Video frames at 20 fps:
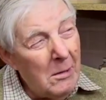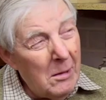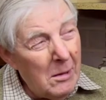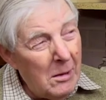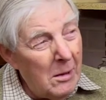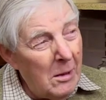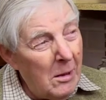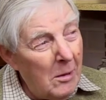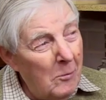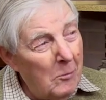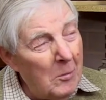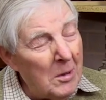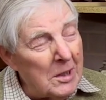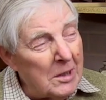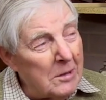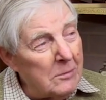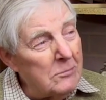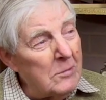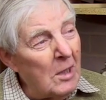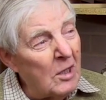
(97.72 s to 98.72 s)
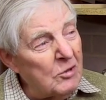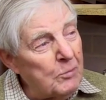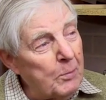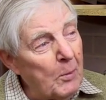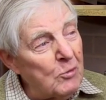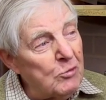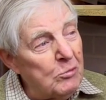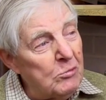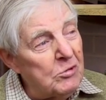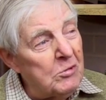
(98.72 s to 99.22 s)
I
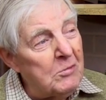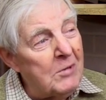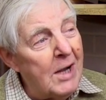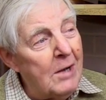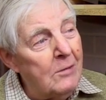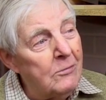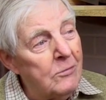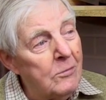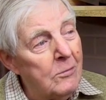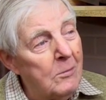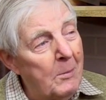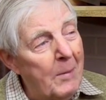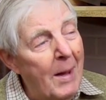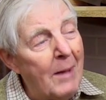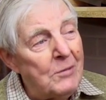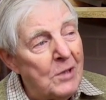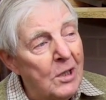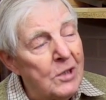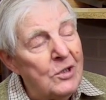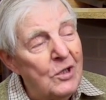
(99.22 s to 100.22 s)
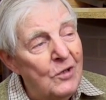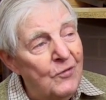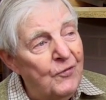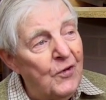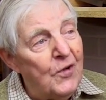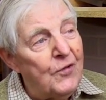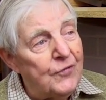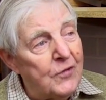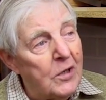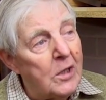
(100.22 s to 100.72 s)
suppose it was around about
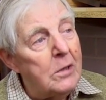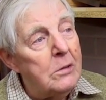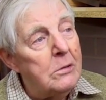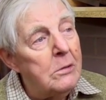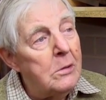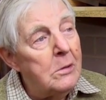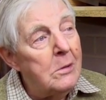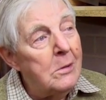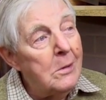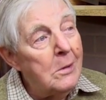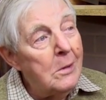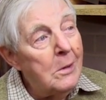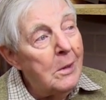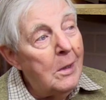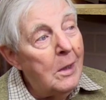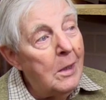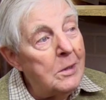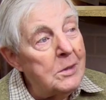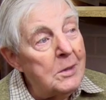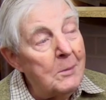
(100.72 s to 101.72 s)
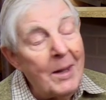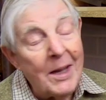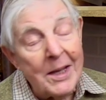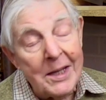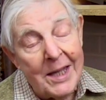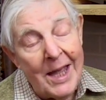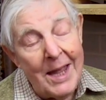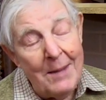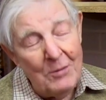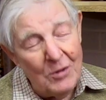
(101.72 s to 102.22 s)
1950, and a man
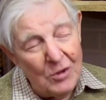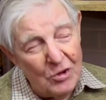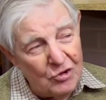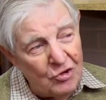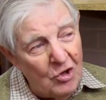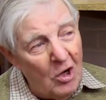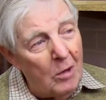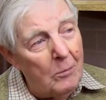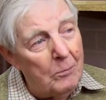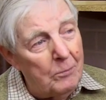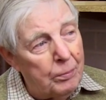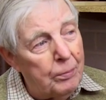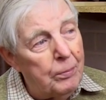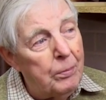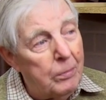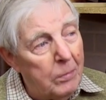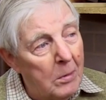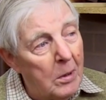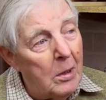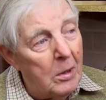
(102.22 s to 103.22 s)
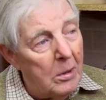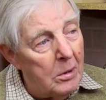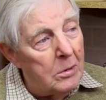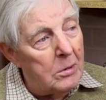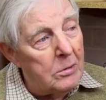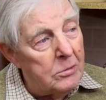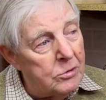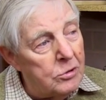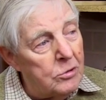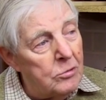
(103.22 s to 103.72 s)
came in the shop
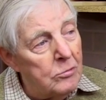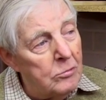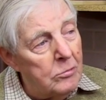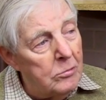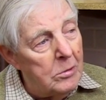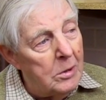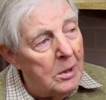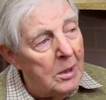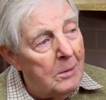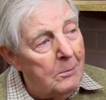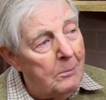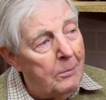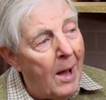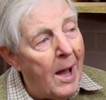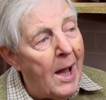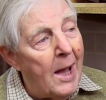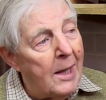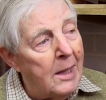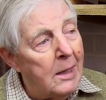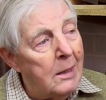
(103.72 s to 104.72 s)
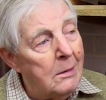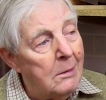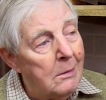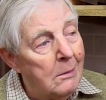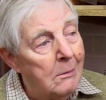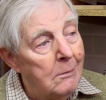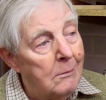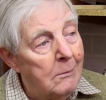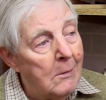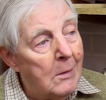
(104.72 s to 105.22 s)
to buy
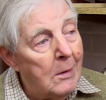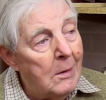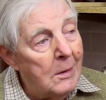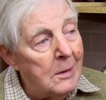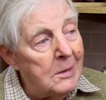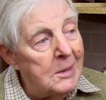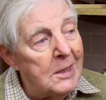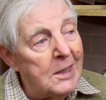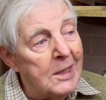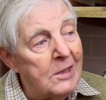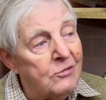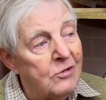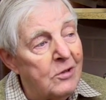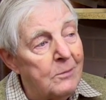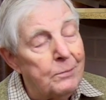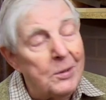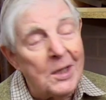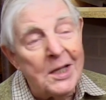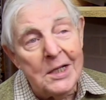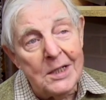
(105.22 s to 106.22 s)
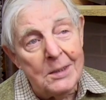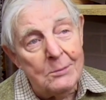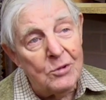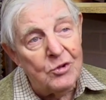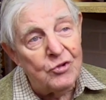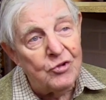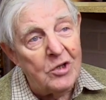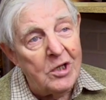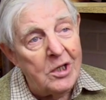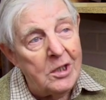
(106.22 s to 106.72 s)
an electric planing
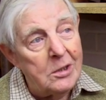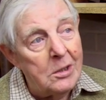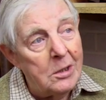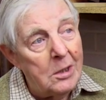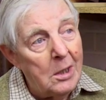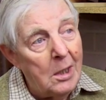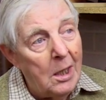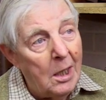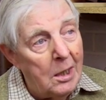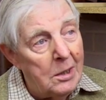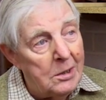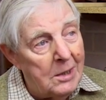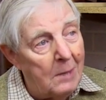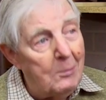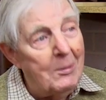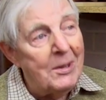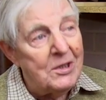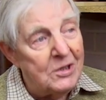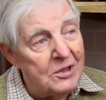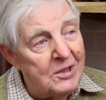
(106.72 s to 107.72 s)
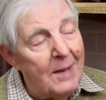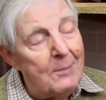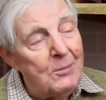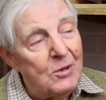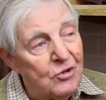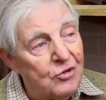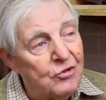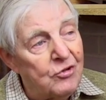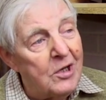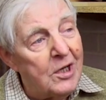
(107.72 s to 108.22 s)
machine, and I went to
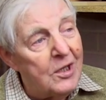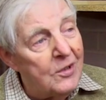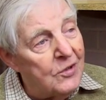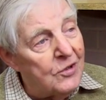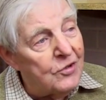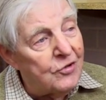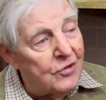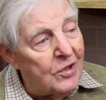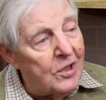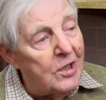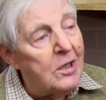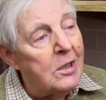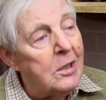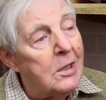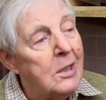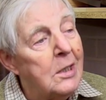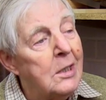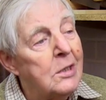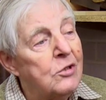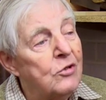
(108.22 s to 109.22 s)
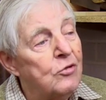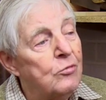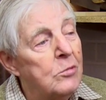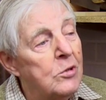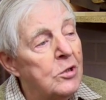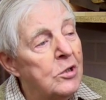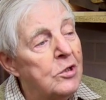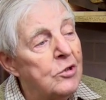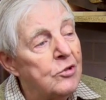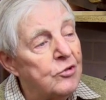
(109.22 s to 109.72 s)
demonstrate this thing at his
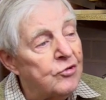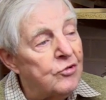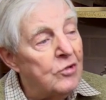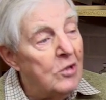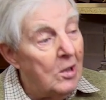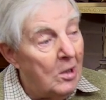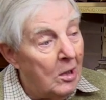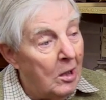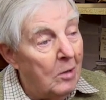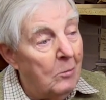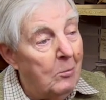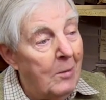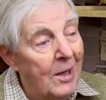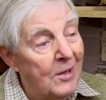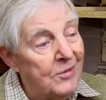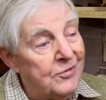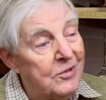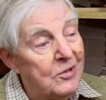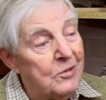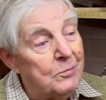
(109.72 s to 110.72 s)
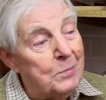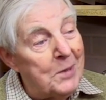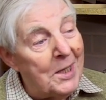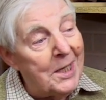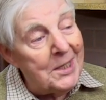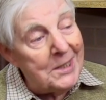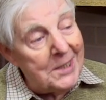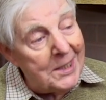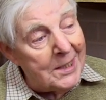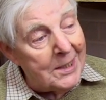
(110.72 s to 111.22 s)
works. And whilst he's
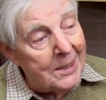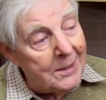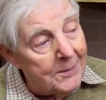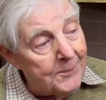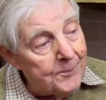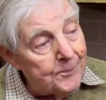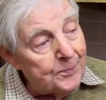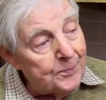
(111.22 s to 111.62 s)
planing,